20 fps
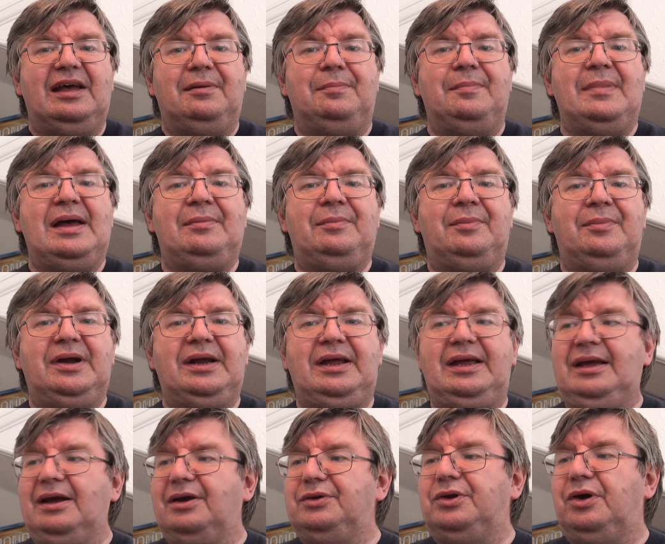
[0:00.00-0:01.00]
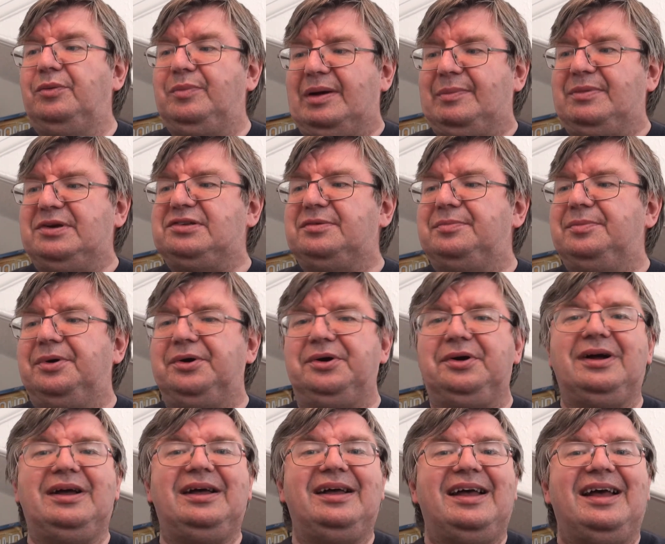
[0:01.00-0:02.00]
Not Memories of
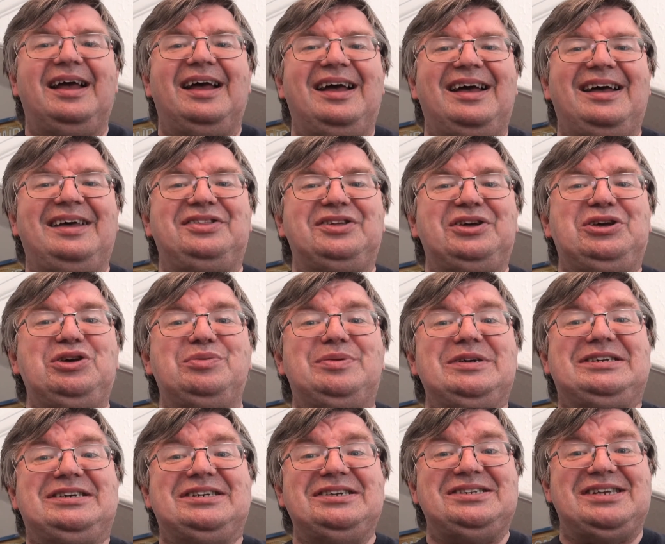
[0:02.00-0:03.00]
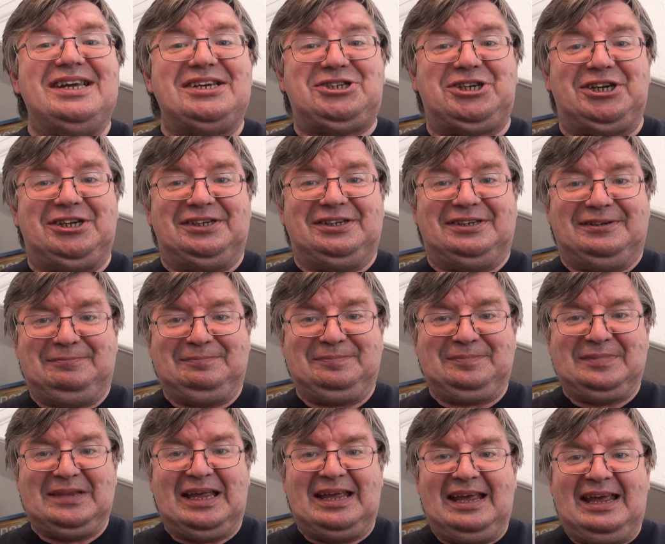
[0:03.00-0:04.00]
Murder, The Human Condition.
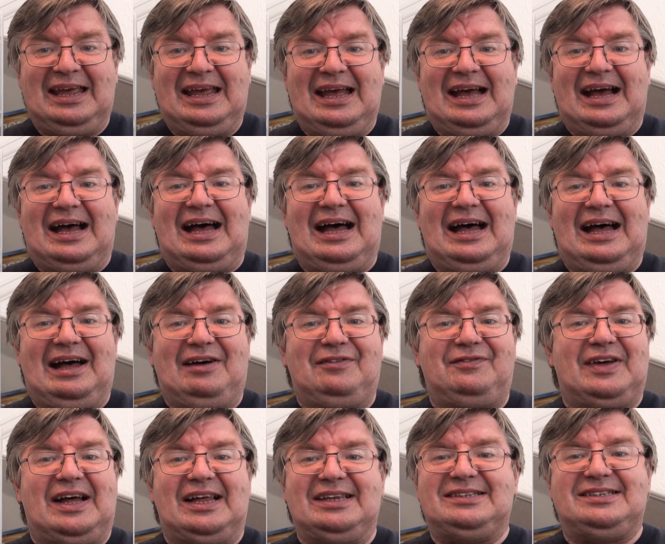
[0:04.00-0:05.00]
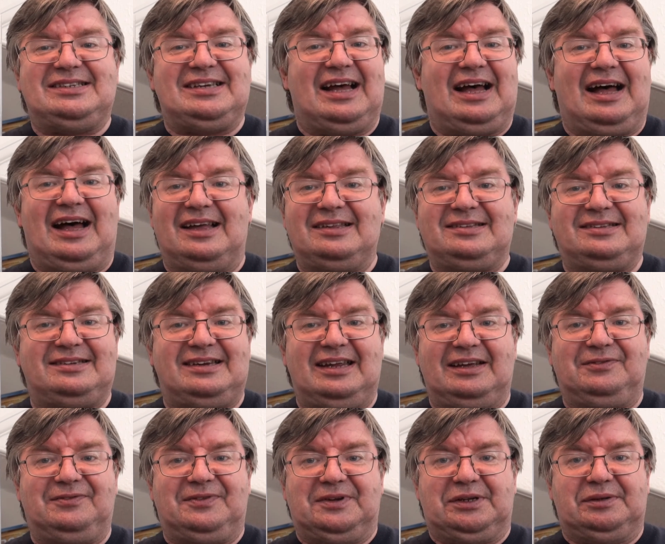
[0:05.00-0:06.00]

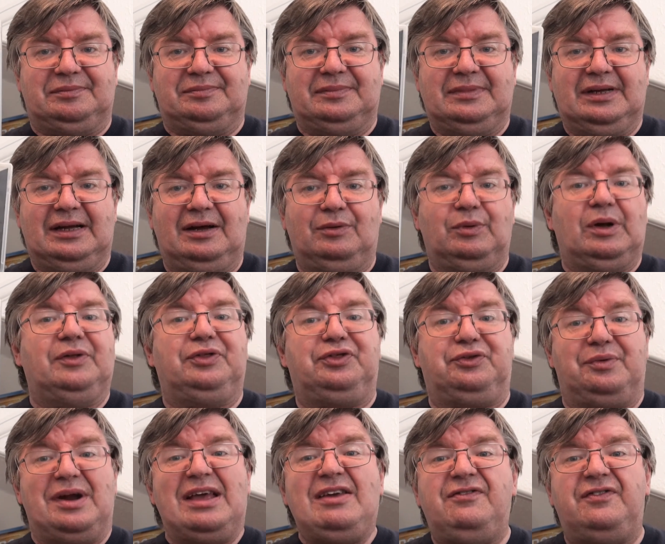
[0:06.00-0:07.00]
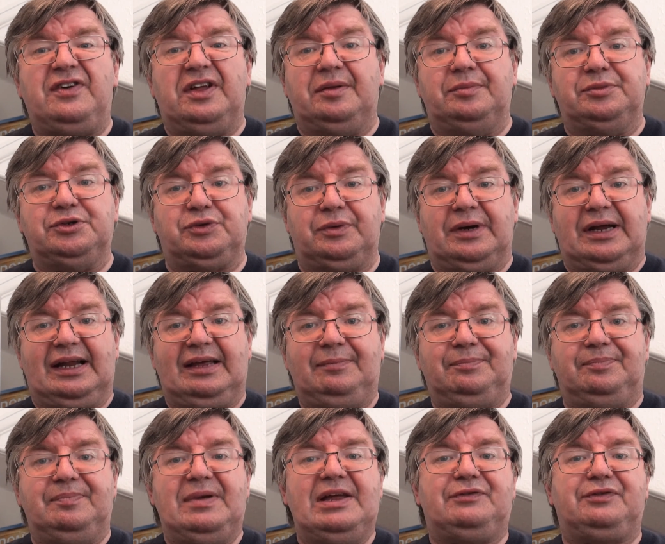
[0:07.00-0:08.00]
Fantastic film. Well, 3 films
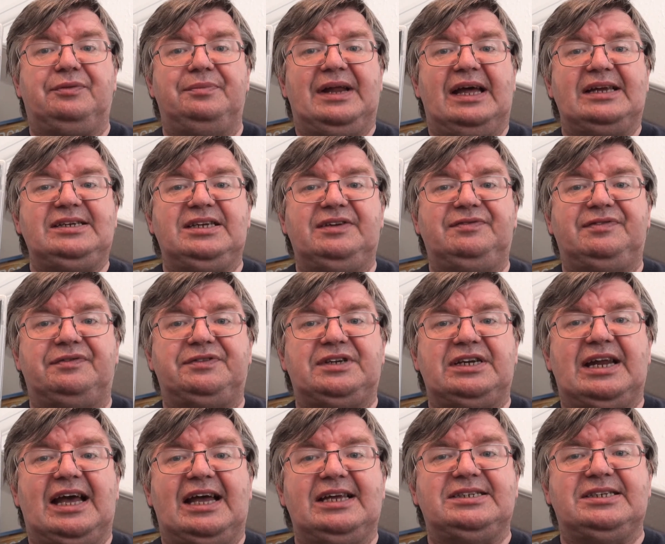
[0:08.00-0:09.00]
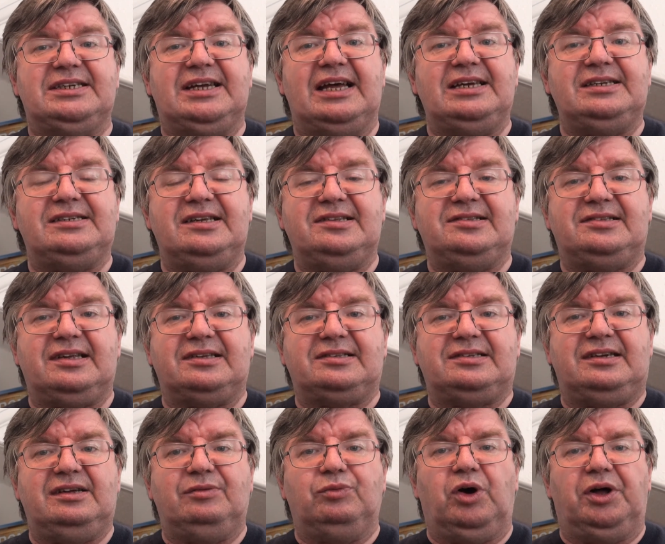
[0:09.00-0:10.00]
really, made from 1959 to
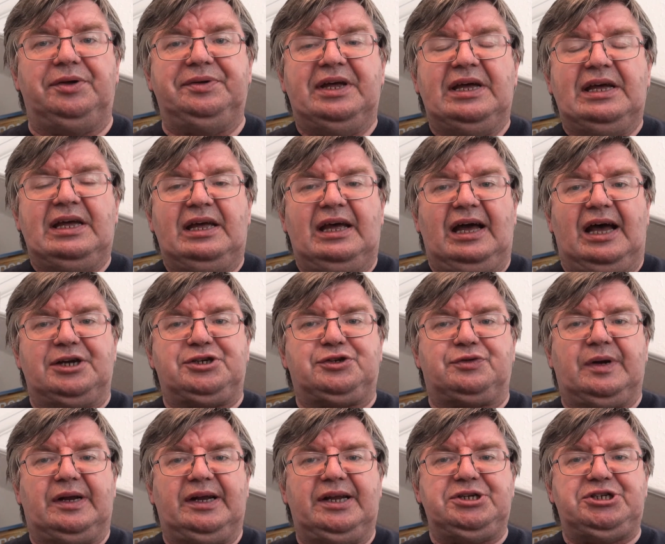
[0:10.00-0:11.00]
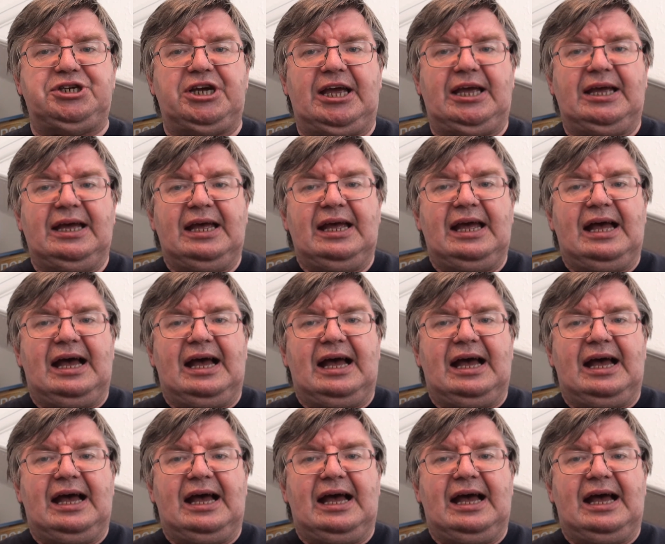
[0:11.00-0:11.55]
1961. A trilogy,